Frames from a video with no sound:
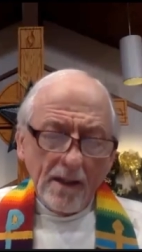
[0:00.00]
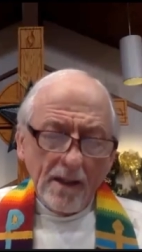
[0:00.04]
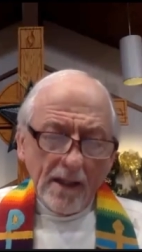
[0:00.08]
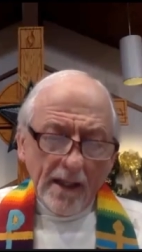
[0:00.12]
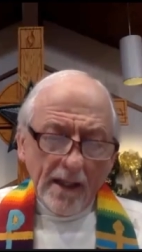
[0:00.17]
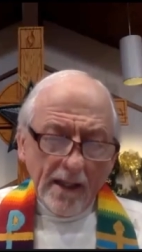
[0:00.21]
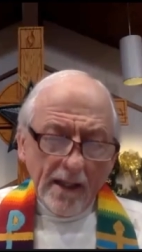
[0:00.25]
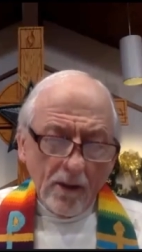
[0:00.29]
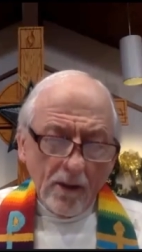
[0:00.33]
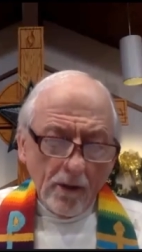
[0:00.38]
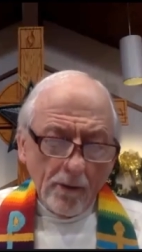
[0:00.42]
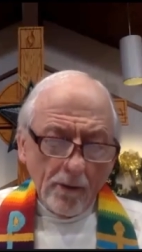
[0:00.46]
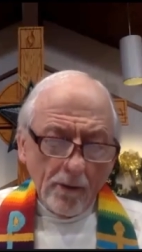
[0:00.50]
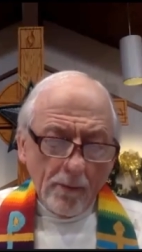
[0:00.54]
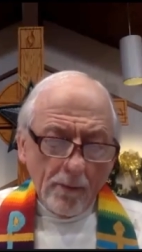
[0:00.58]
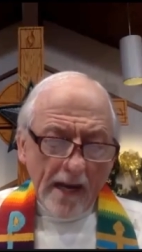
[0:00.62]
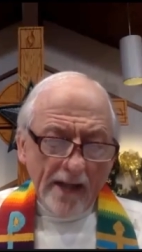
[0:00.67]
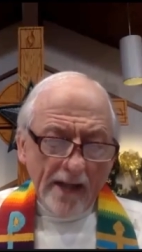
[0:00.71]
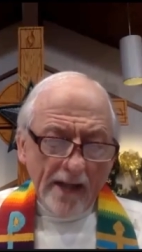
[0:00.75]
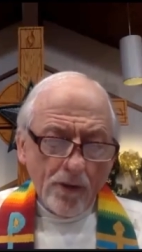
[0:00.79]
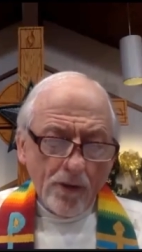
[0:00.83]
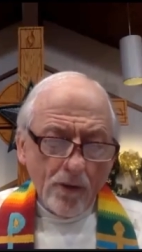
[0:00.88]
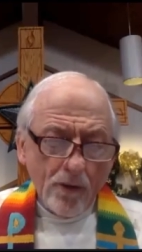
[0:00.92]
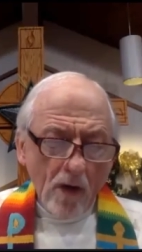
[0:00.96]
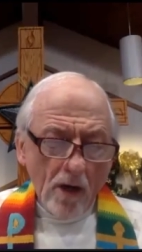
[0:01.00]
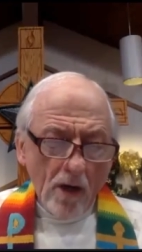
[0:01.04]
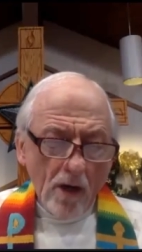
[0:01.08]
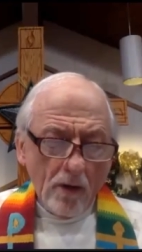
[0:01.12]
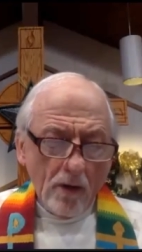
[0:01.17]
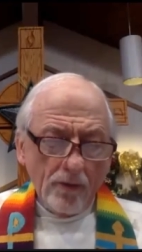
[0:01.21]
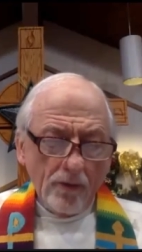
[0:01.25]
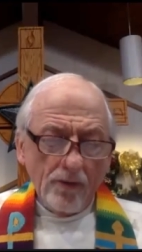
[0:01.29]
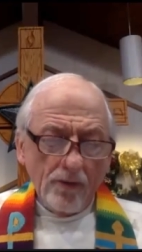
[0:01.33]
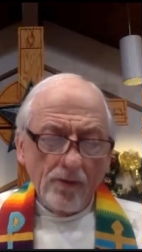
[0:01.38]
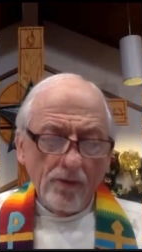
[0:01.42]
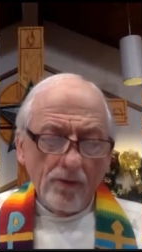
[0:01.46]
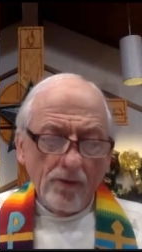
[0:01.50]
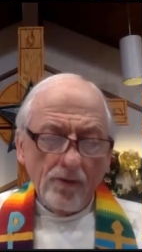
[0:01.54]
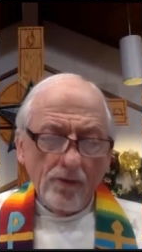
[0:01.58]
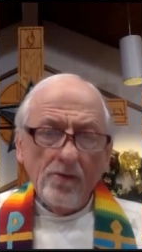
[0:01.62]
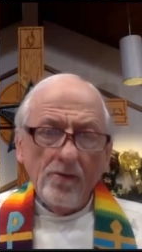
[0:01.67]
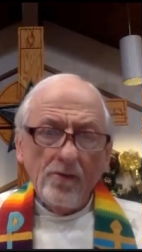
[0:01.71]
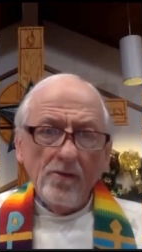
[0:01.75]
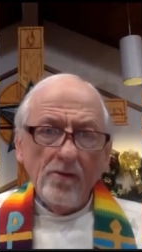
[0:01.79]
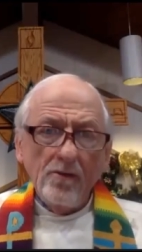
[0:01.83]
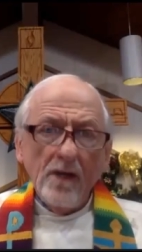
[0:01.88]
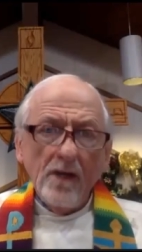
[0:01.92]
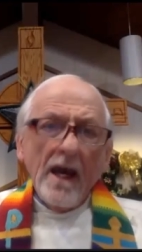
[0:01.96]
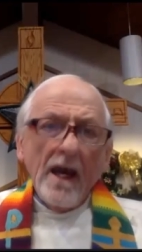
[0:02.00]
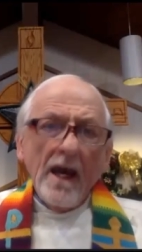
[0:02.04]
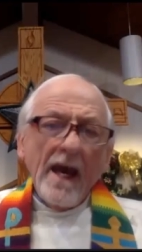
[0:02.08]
killed by drones.